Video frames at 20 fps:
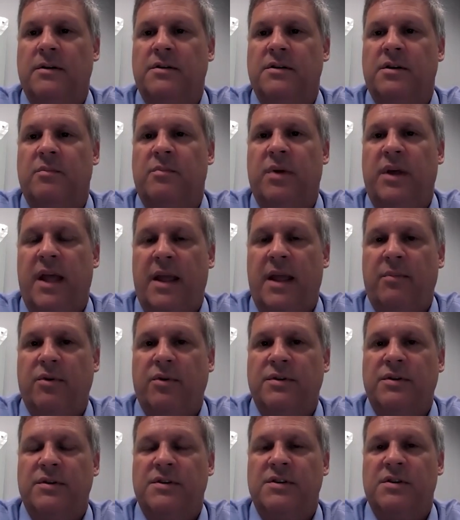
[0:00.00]
to be
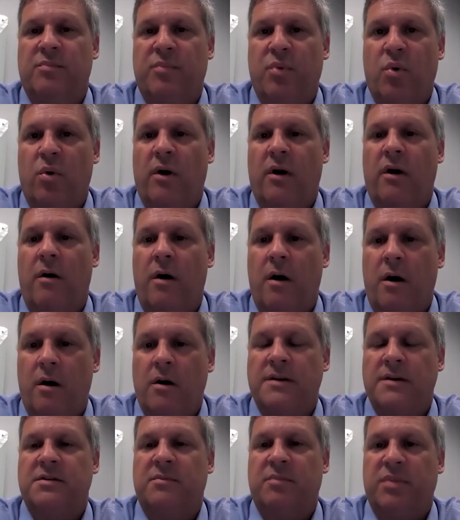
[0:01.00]
able to support
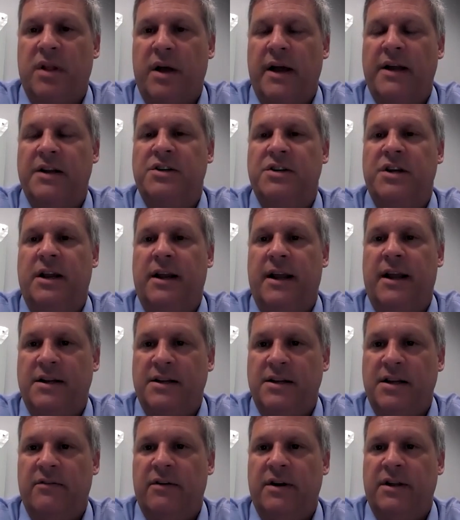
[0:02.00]
all supply chain
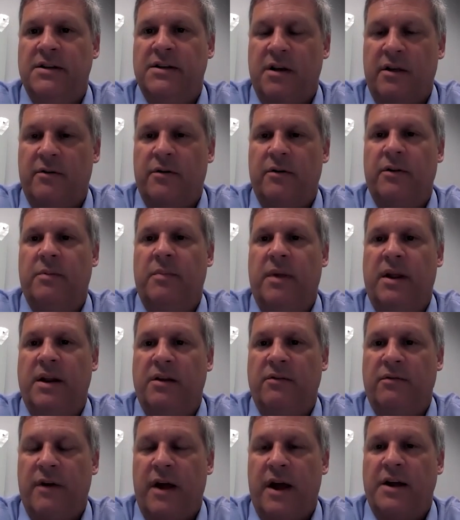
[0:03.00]
activities other than
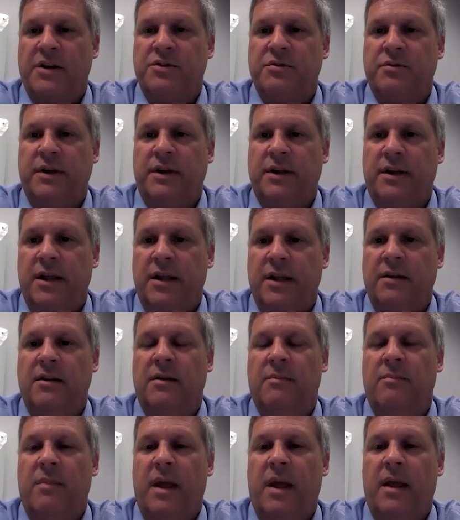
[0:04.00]
manufacturing in the,